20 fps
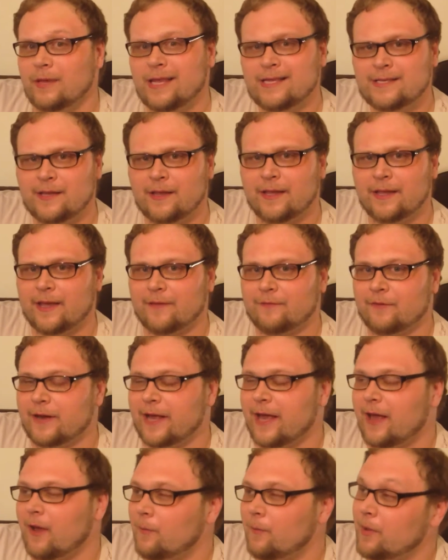Well, that's all I got for
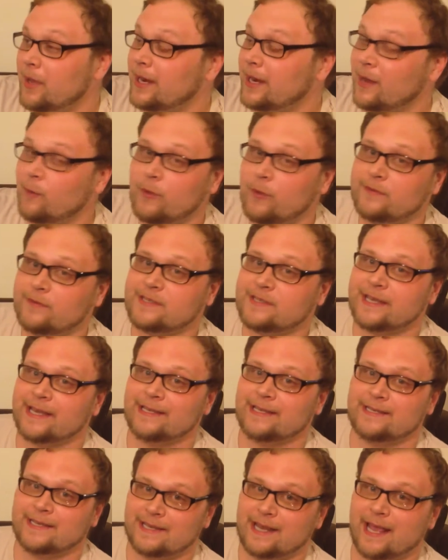now, but I will
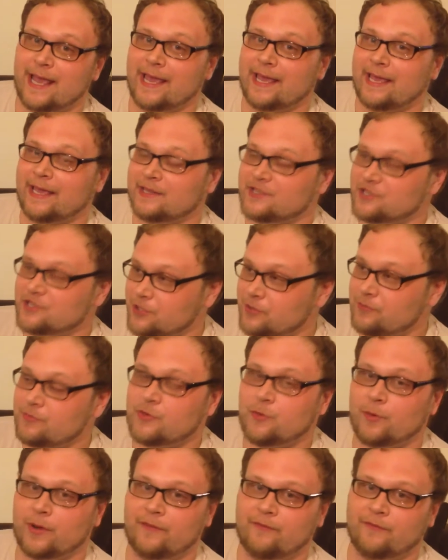say today,
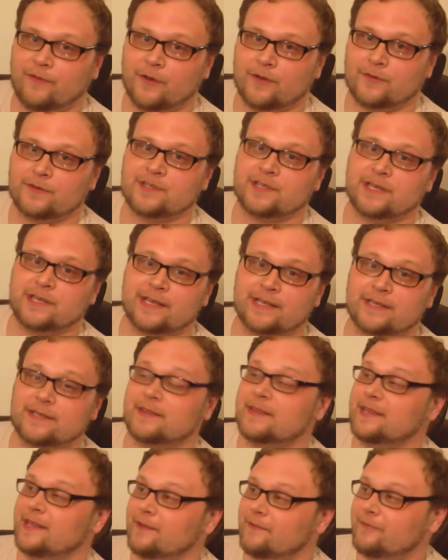June 21st,
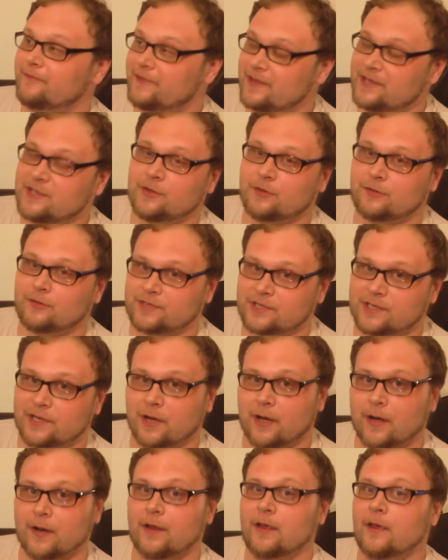is the official
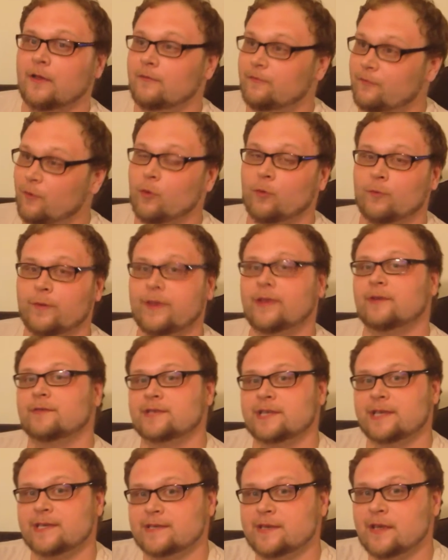start for
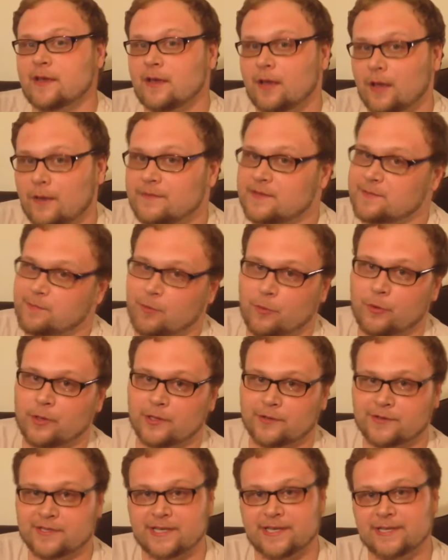realsies of
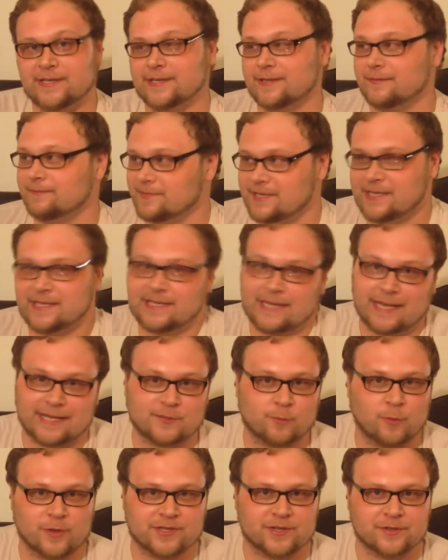spoiler season,
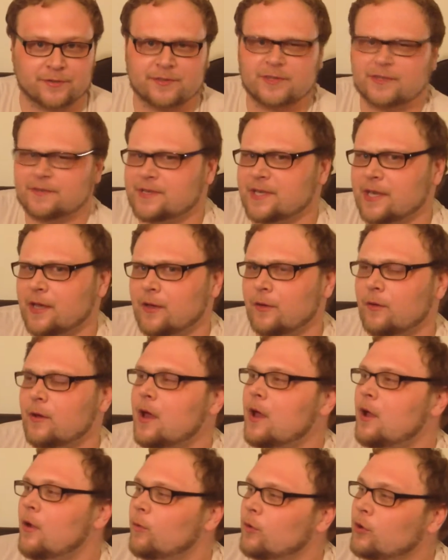says Wizards.
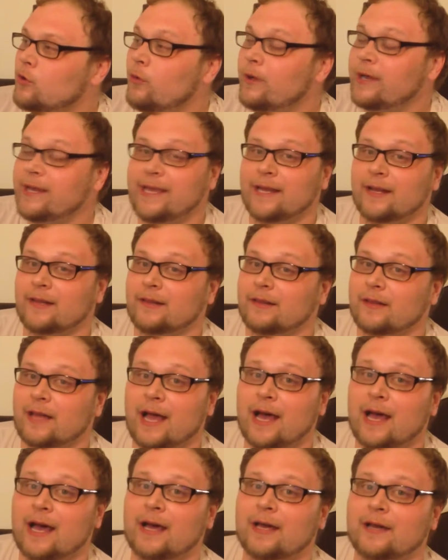So we're going to get a
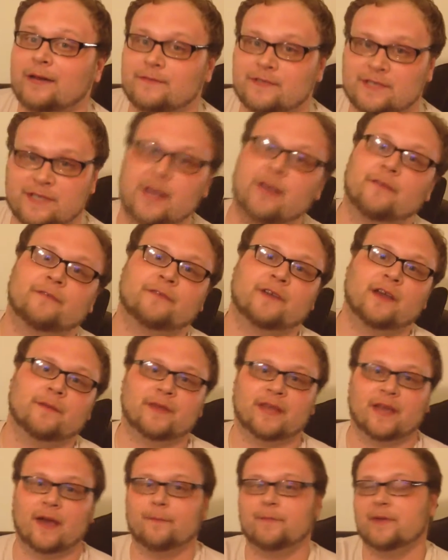lot of stuff
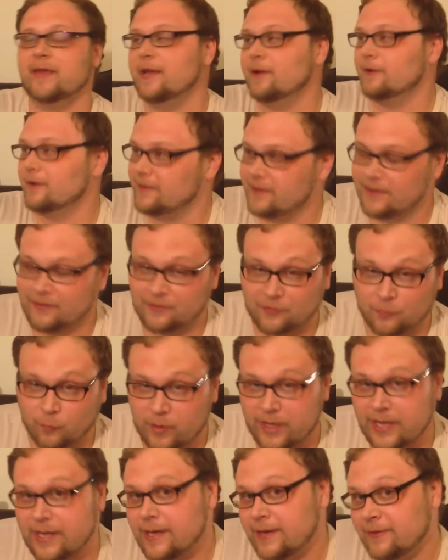coming up here this
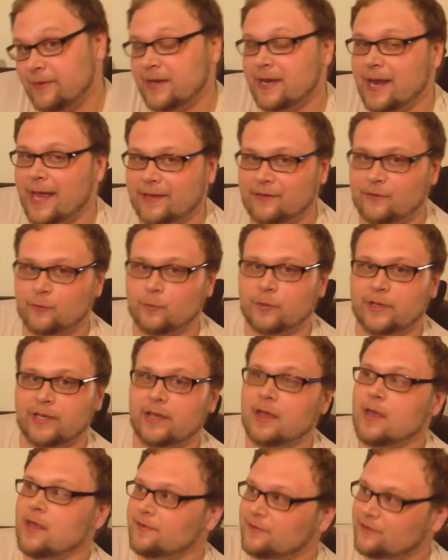week and the next
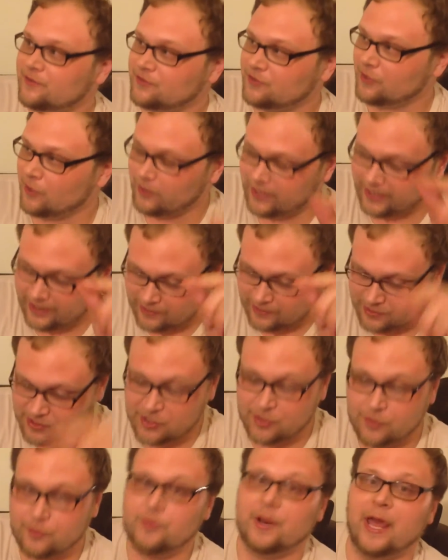week, starting
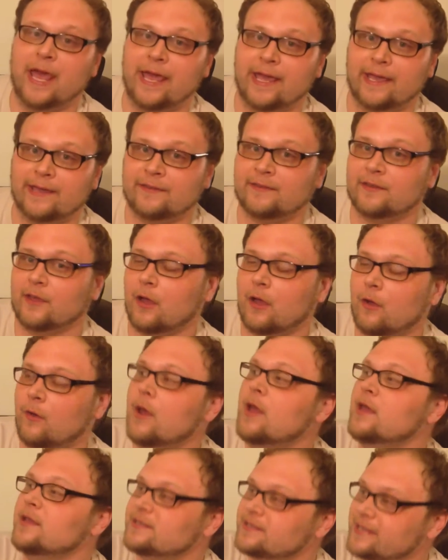today.
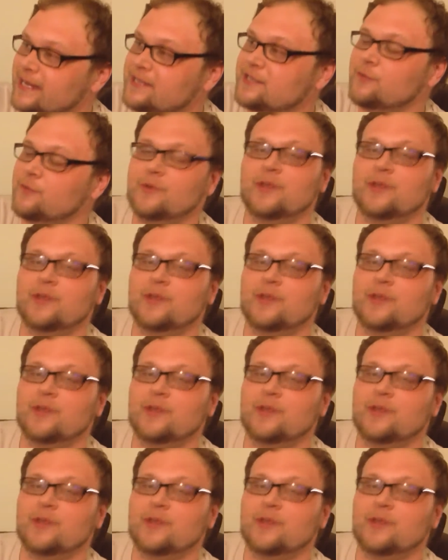So stay